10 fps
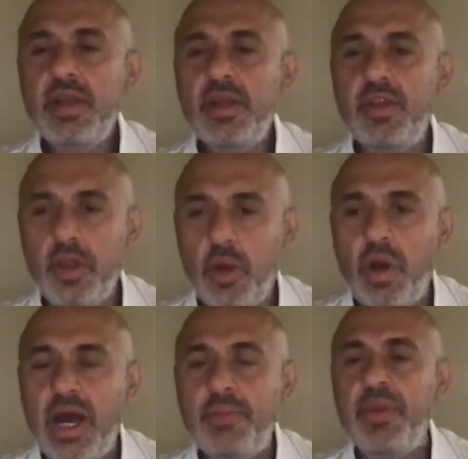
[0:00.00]
You know
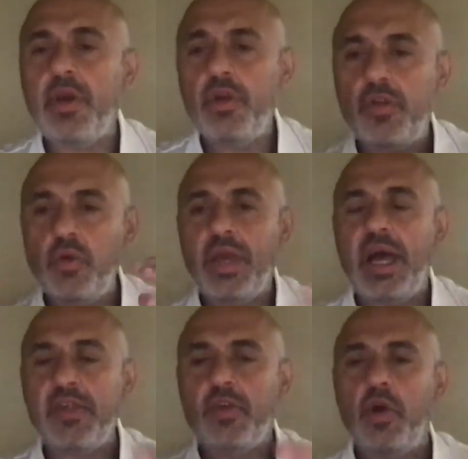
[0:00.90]
why? Because you
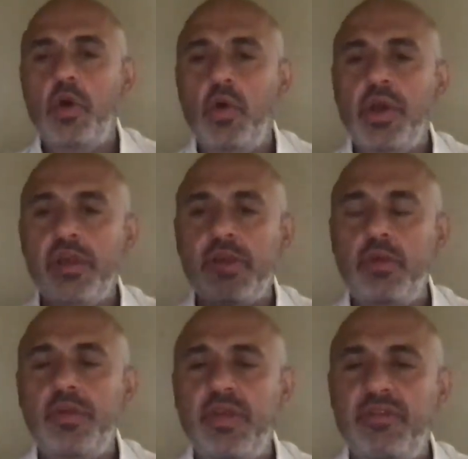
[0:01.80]
guys go
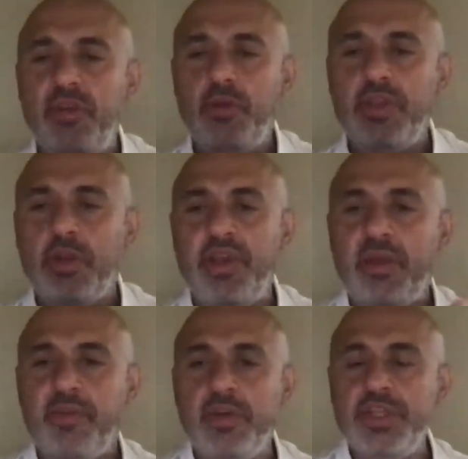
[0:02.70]
exclusively with the Greek
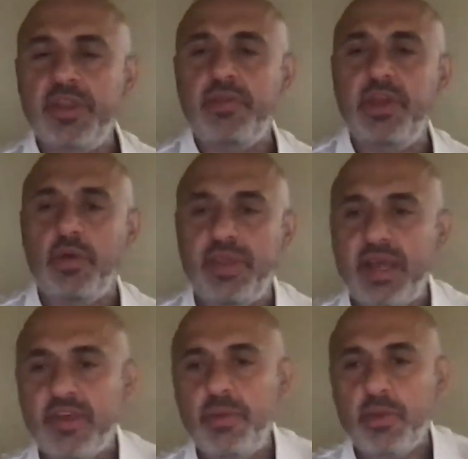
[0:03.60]
versions of the Old
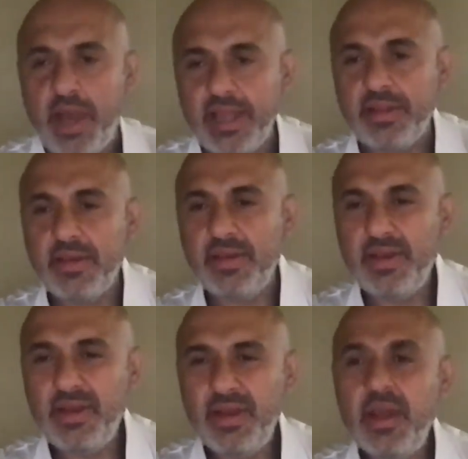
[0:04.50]
Testament, right?
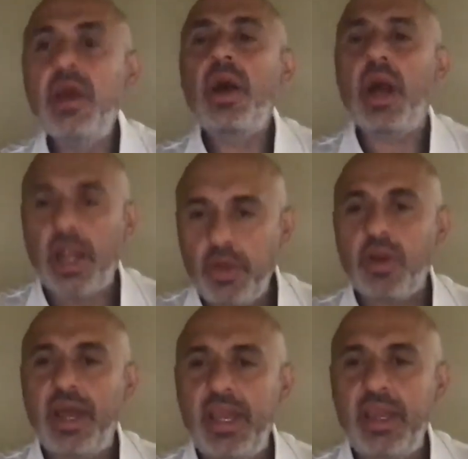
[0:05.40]
Are you
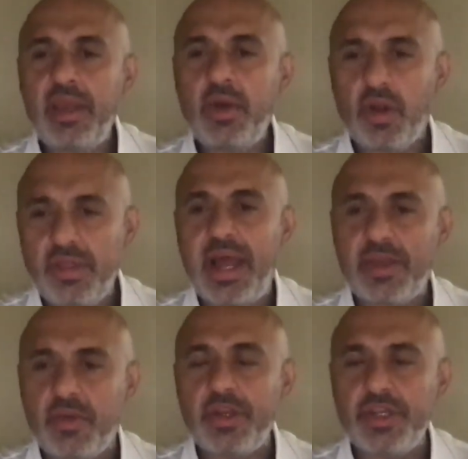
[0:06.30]
ready,
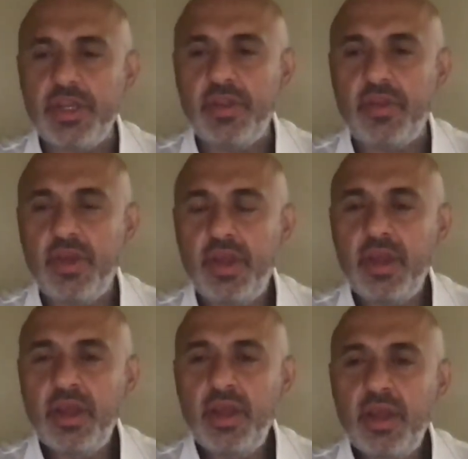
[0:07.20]
Orthodox Christians?
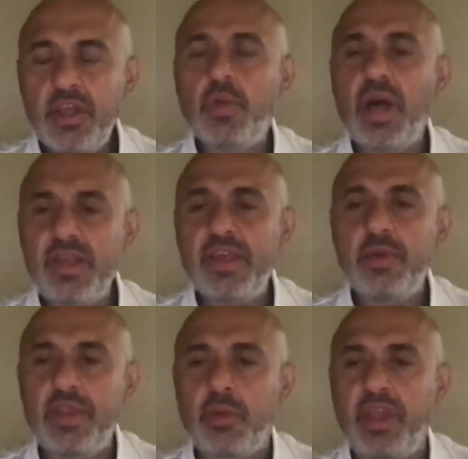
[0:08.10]
You want to see
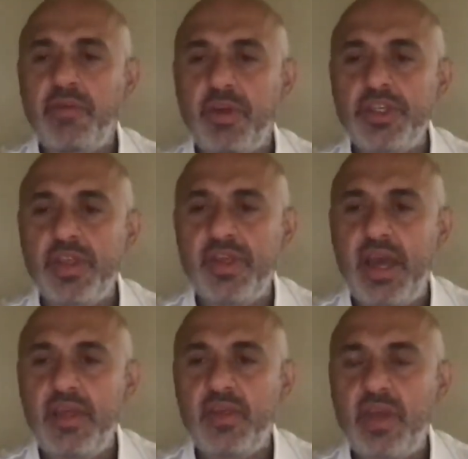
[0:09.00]
what the Greek version
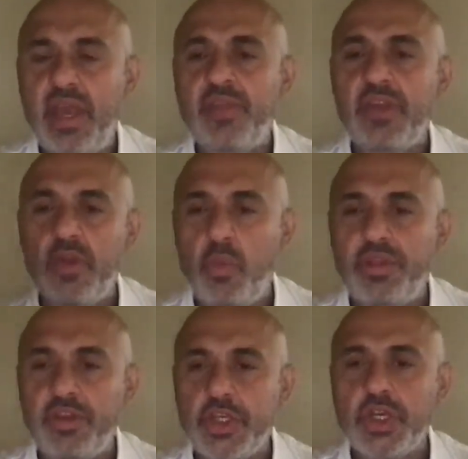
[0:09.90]
says? And this is what
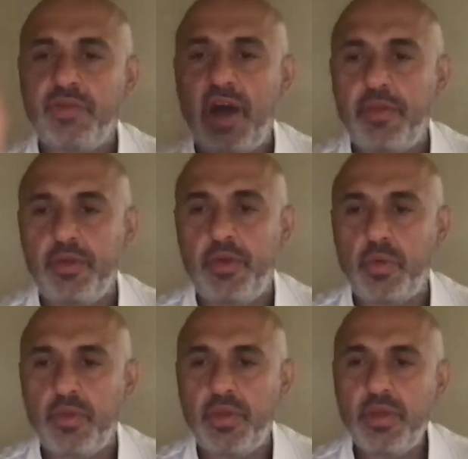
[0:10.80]
the church fathers
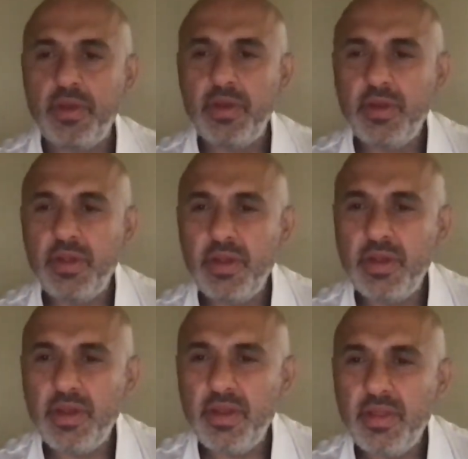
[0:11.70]
used.
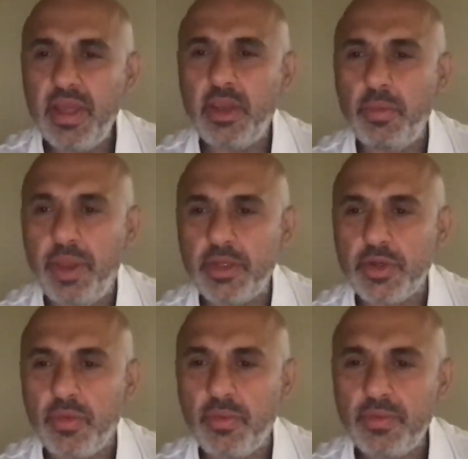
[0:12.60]
Thank you,
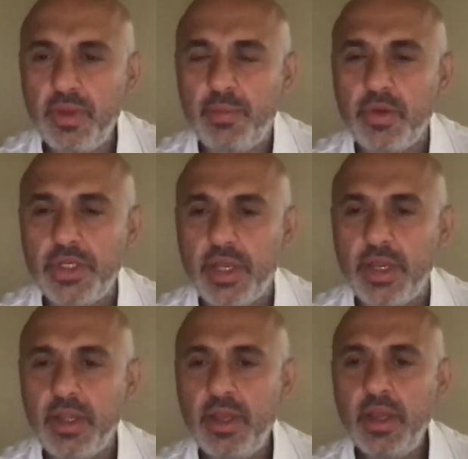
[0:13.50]
patrons. I appreciate it.
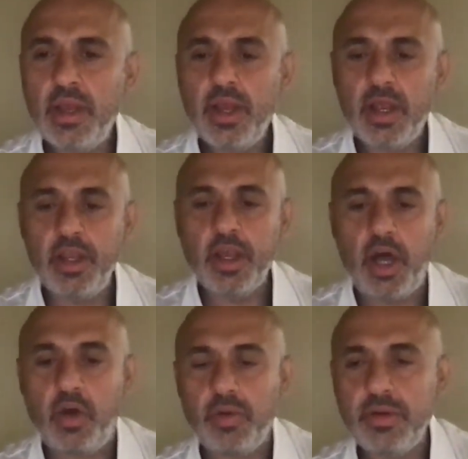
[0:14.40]
Here you
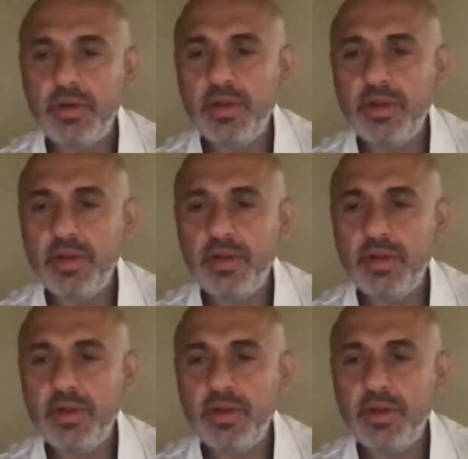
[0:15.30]
go.